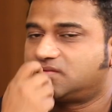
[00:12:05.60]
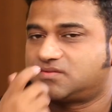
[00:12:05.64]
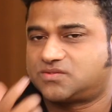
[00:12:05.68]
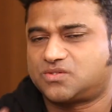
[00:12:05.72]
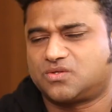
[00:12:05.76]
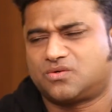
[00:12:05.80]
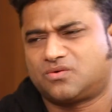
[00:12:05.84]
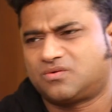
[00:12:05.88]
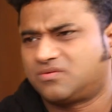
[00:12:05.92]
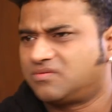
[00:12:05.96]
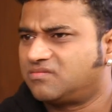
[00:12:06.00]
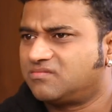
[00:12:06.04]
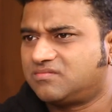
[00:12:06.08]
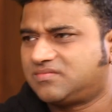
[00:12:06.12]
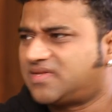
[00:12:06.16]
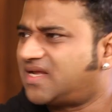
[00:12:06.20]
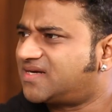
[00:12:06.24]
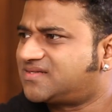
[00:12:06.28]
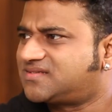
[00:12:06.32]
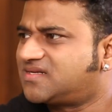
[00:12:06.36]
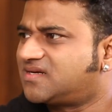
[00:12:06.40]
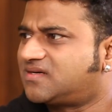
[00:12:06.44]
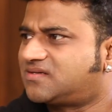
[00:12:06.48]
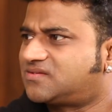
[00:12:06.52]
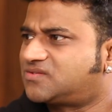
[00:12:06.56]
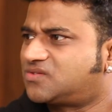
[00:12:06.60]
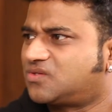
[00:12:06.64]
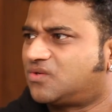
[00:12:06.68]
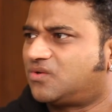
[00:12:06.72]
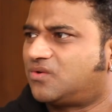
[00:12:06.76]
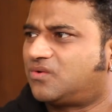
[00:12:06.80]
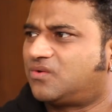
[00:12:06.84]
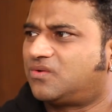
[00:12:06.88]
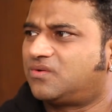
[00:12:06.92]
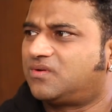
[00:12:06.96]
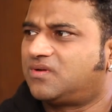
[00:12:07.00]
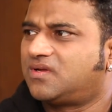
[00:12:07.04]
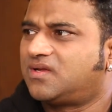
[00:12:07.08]
So, that's it.
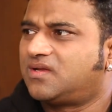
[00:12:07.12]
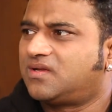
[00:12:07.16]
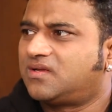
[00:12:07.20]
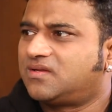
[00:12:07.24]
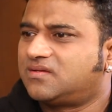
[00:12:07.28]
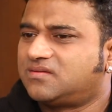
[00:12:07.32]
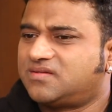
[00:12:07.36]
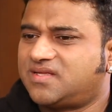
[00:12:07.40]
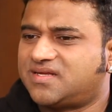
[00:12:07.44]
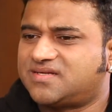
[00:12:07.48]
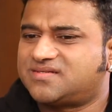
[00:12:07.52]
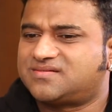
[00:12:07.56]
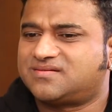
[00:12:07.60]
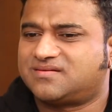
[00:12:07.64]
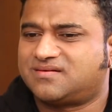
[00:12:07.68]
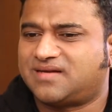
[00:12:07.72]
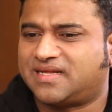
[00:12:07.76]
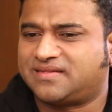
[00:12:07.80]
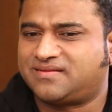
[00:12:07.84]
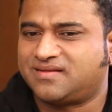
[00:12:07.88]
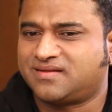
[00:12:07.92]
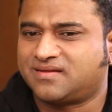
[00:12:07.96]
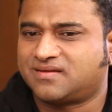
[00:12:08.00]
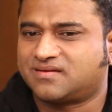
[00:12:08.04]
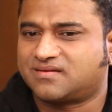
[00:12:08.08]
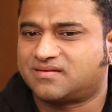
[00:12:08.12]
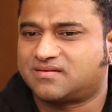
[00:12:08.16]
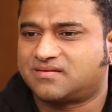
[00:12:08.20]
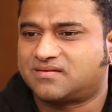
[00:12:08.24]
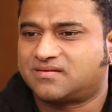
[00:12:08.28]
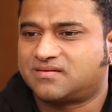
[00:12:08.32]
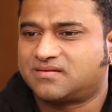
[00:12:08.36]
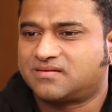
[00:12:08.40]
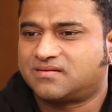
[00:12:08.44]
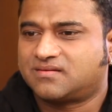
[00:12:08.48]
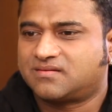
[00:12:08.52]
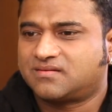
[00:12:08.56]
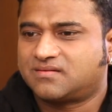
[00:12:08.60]
So, there's nothing
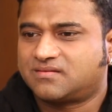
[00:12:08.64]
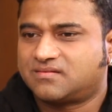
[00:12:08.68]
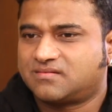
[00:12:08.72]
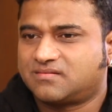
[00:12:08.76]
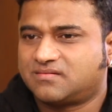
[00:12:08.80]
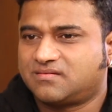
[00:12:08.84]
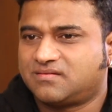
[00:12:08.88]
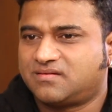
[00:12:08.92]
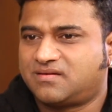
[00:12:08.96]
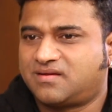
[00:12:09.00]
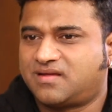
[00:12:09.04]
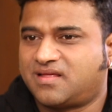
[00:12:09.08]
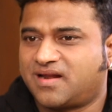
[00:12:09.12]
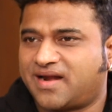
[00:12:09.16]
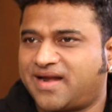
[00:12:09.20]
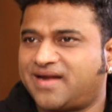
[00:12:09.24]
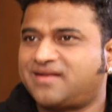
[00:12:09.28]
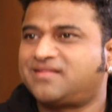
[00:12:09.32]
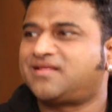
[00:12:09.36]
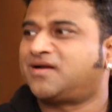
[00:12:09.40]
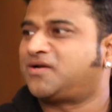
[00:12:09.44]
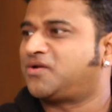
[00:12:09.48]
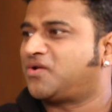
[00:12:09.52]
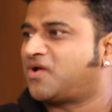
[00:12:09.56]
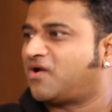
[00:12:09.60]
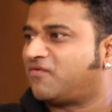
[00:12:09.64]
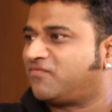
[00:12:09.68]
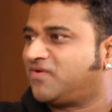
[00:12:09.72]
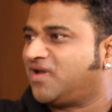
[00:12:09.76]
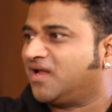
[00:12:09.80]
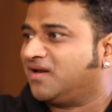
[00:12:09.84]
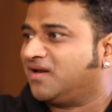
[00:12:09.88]
great that you have